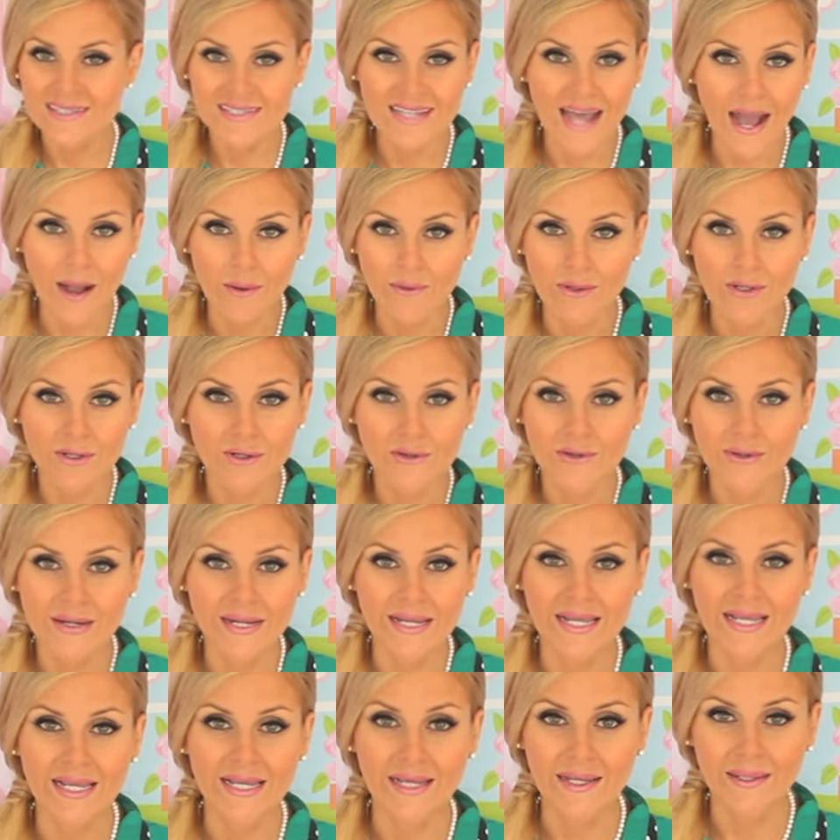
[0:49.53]
sour
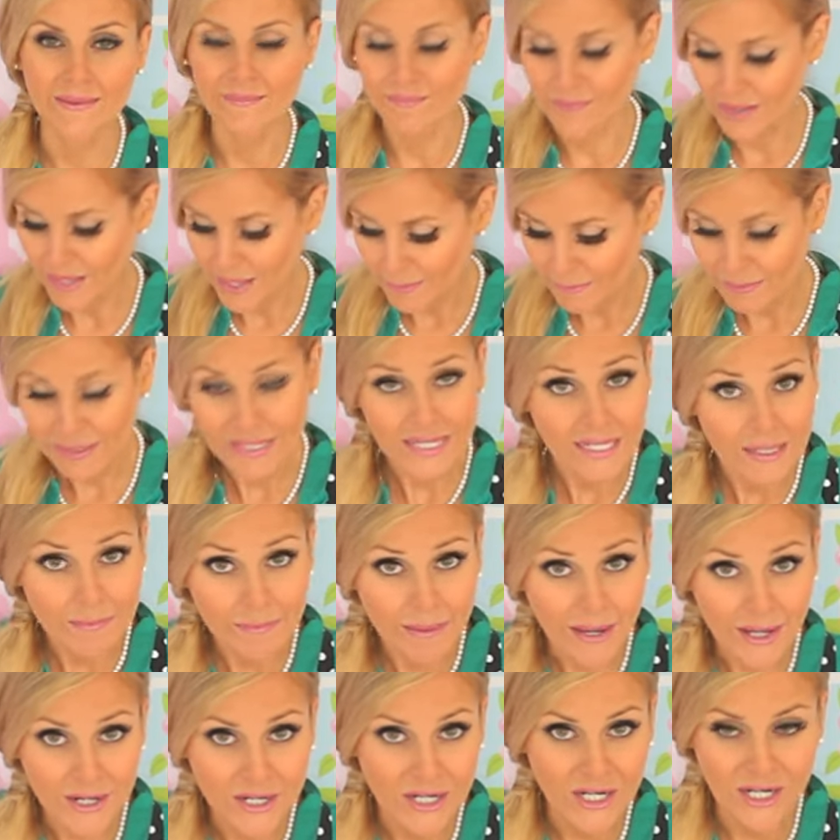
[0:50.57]
cream, peanut
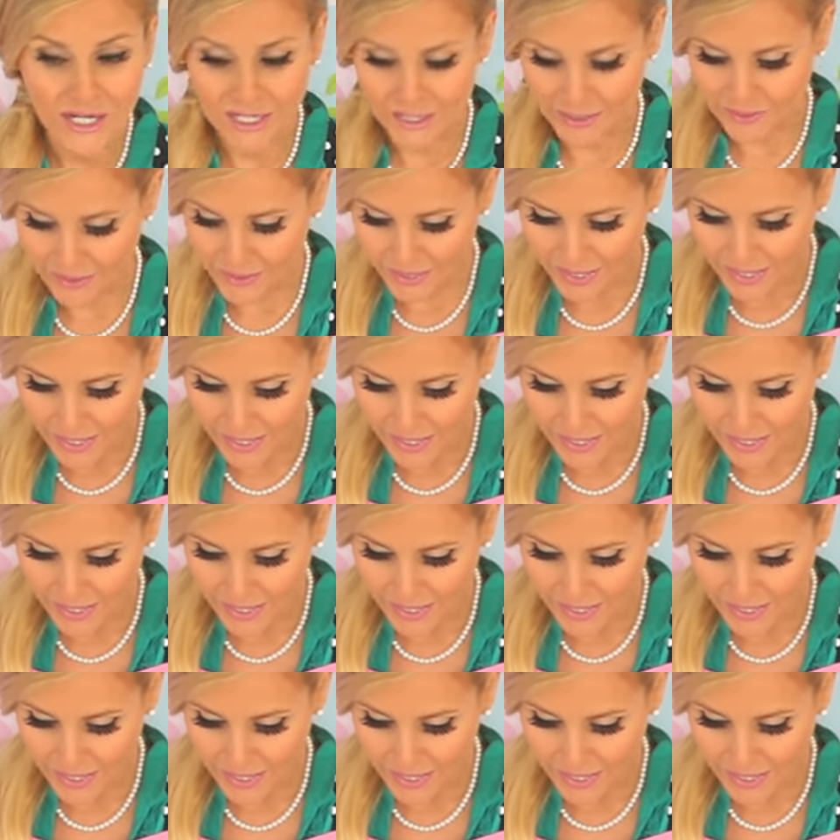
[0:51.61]
butter.